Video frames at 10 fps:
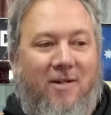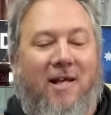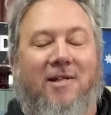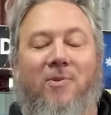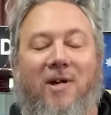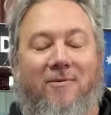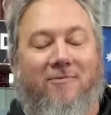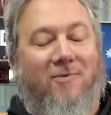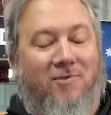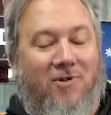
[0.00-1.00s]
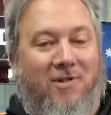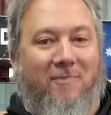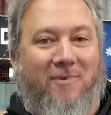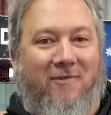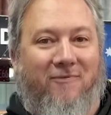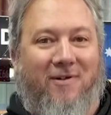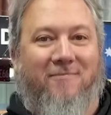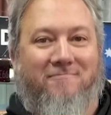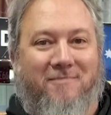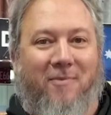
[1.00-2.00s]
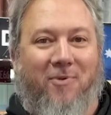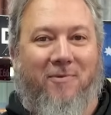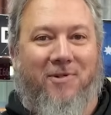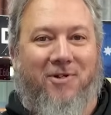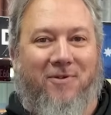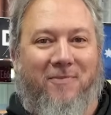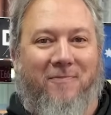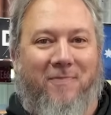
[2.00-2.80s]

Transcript: next week, we'll do something different, I promise you.